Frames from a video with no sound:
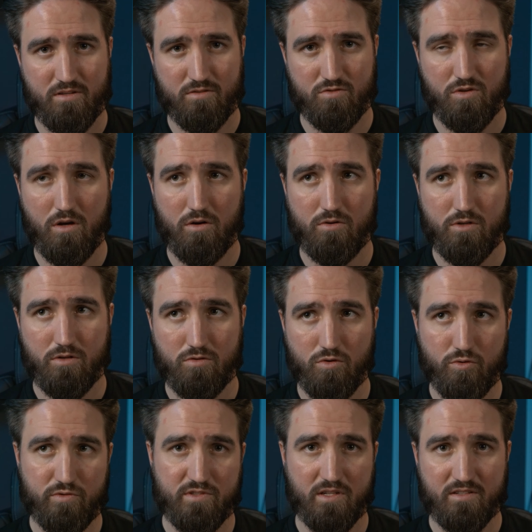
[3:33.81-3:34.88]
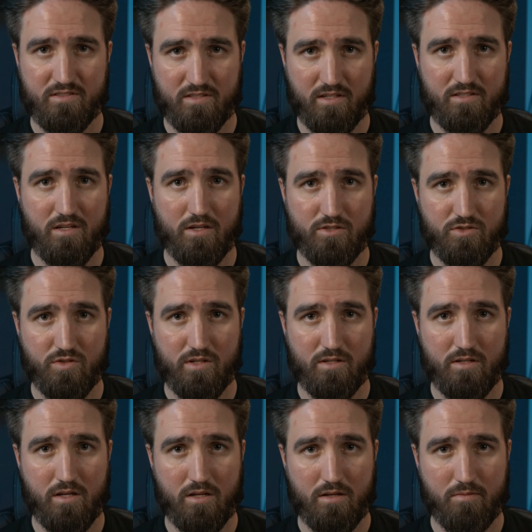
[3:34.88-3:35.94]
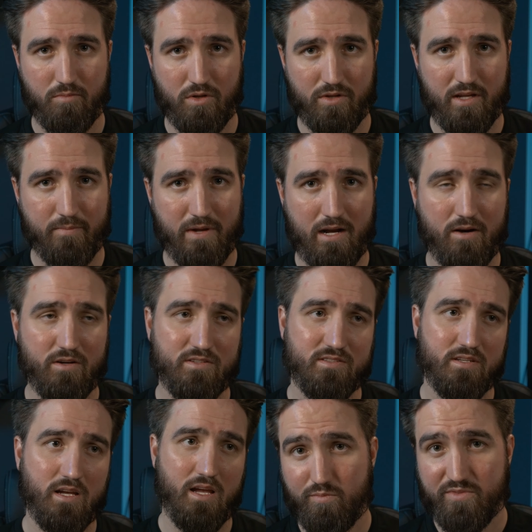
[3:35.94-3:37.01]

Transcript: So you're losing 600 milliamp hours.